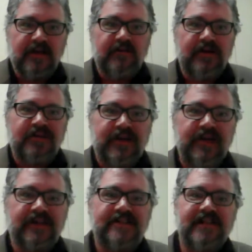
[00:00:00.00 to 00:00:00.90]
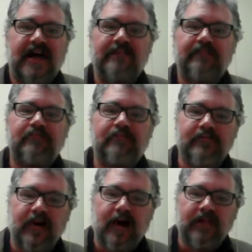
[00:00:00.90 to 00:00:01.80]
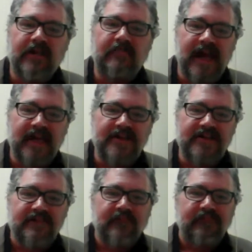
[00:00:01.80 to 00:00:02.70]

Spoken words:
which means that public banks